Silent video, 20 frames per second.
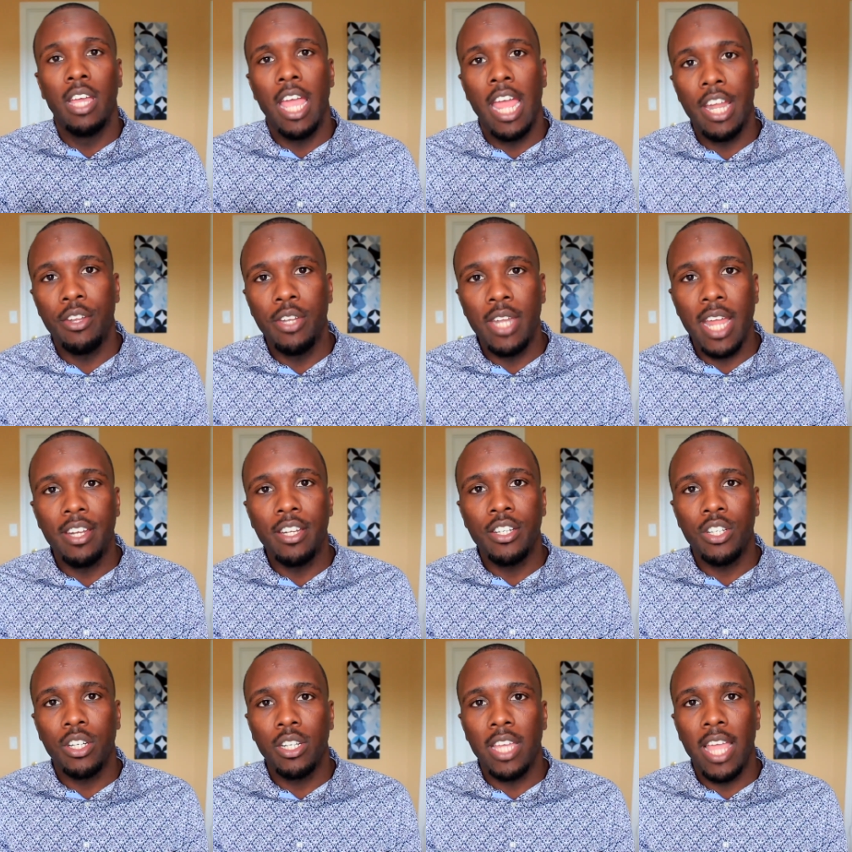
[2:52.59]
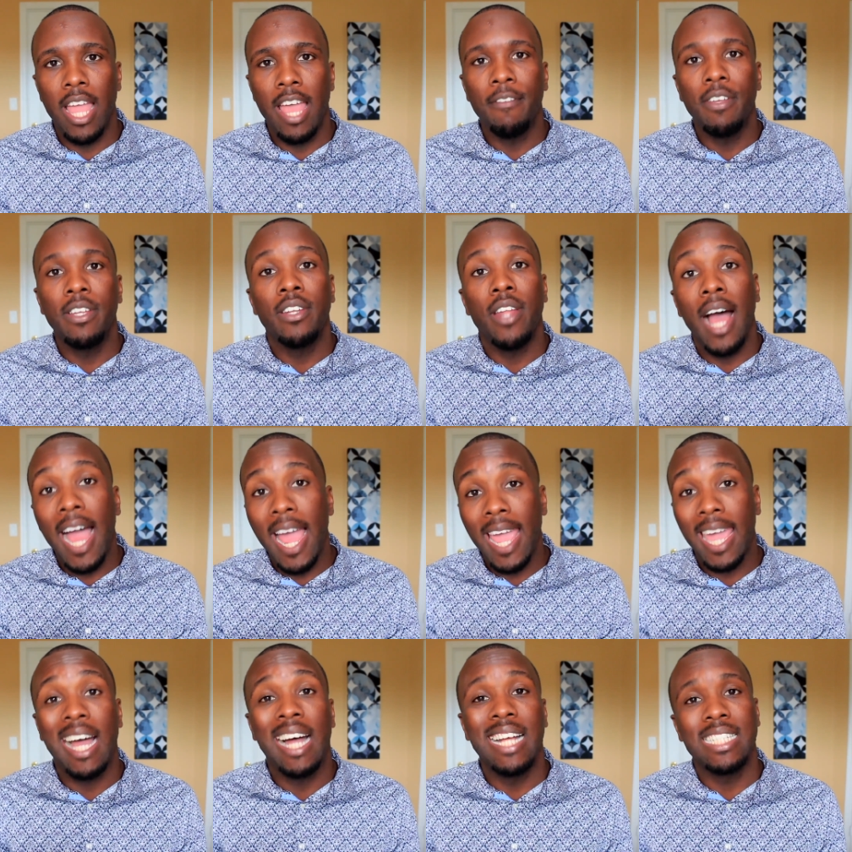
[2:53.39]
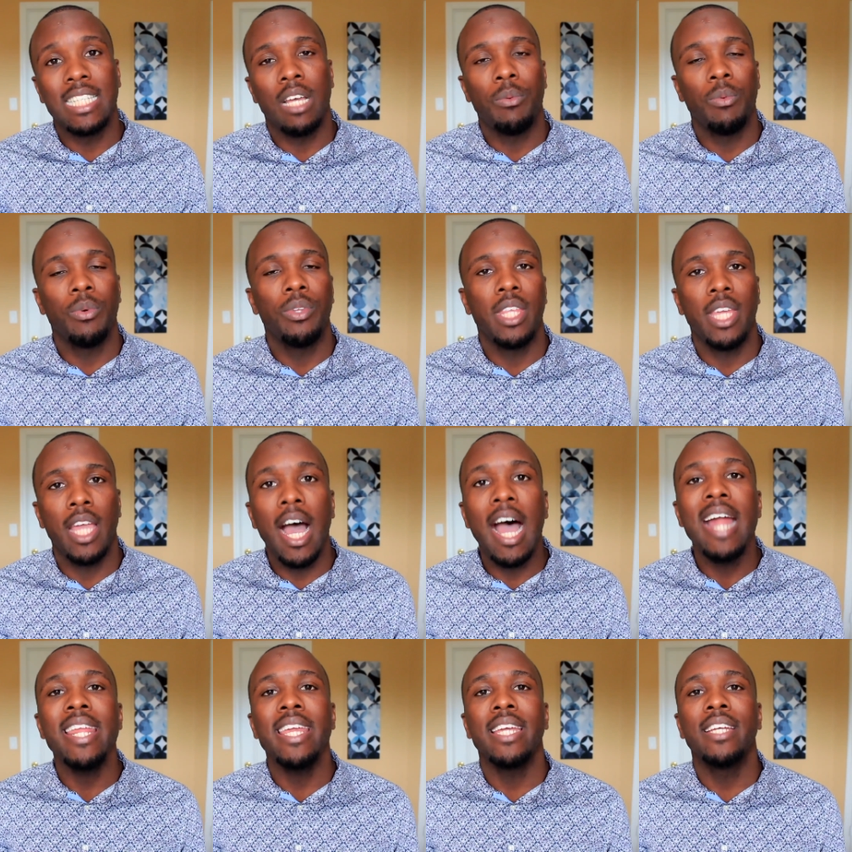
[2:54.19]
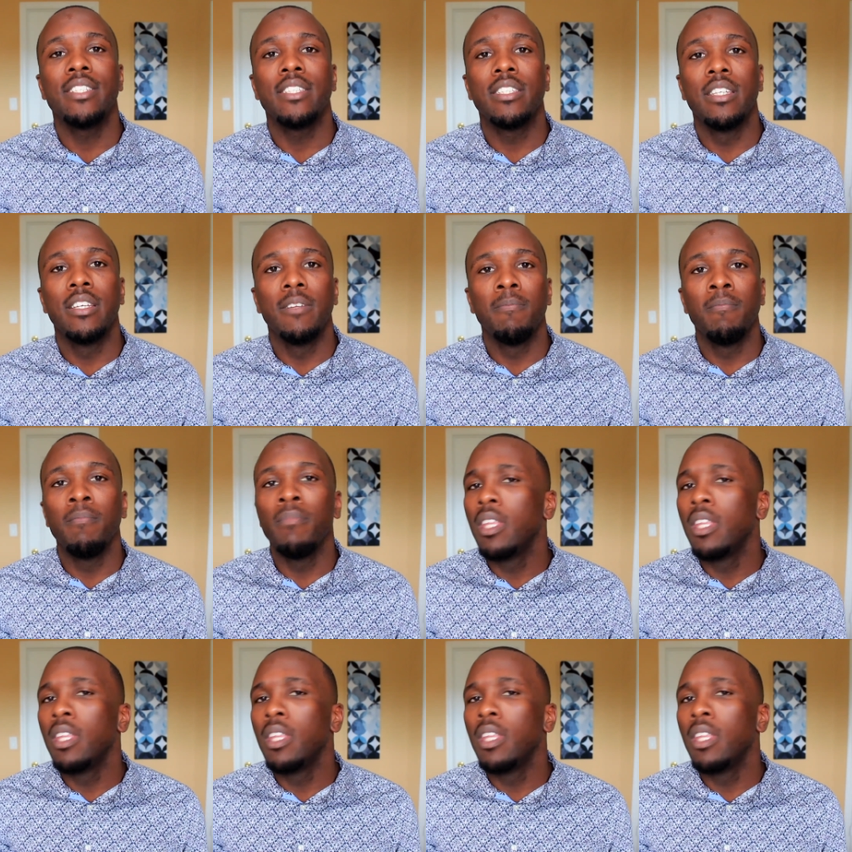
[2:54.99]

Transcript: and not necessarily having the eye contact with the audience.